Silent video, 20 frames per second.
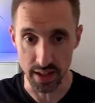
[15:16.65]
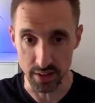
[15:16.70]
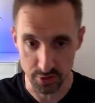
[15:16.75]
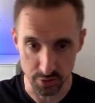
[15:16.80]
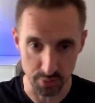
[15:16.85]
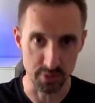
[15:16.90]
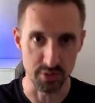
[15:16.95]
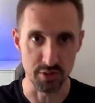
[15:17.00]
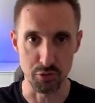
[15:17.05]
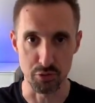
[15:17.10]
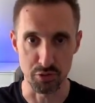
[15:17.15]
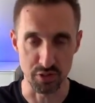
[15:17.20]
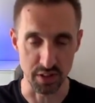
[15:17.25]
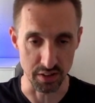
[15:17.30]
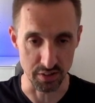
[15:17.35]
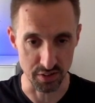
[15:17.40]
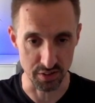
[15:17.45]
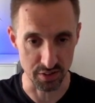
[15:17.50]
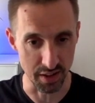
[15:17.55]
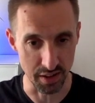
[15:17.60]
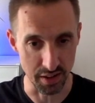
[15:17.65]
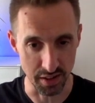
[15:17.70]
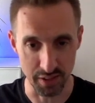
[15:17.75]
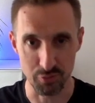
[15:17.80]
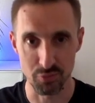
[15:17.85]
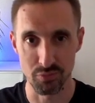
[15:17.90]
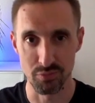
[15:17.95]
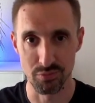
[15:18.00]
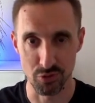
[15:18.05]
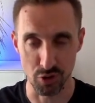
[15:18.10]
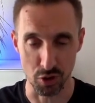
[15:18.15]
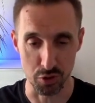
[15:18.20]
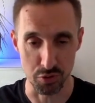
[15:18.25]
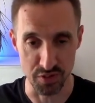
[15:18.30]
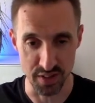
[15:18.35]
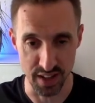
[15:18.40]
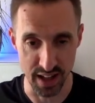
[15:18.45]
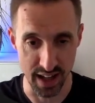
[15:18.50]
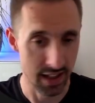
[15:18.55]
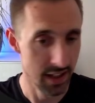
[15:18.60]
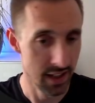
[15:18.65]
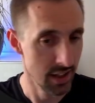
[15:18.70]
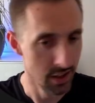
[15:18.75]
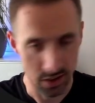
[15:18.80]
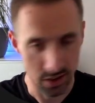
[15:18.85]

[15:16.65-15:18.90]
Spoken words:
So it's interesting to see that they've chosen that.